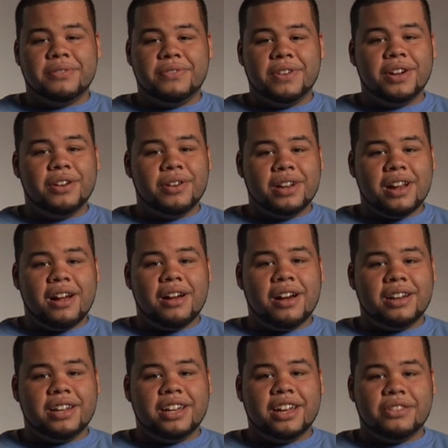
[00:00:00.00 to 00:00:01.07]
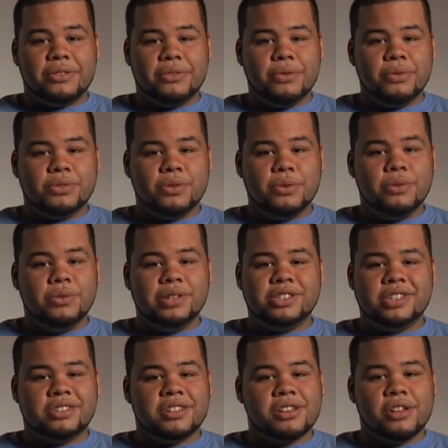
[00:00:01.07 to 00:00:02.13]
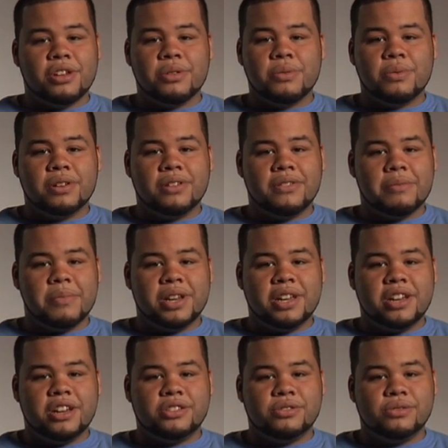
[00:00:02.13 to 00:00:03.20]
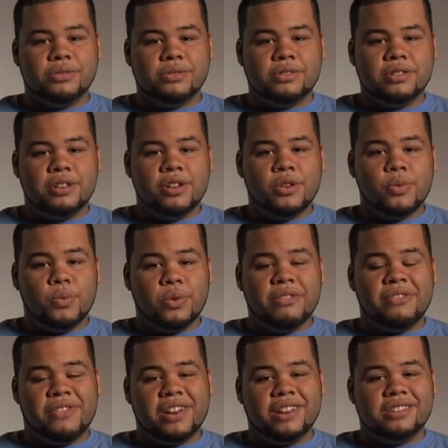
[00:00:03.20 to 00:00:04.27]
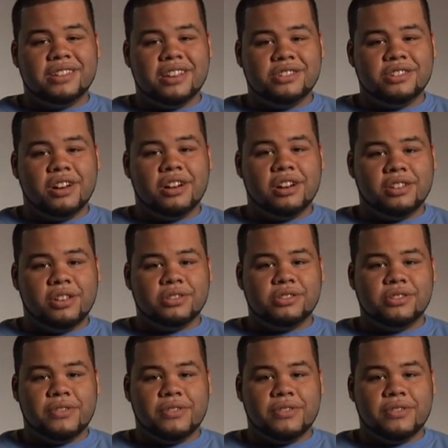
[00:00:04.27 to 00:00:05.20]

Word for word: but figuring out how to get through school is just another one of the many issues we face as young adult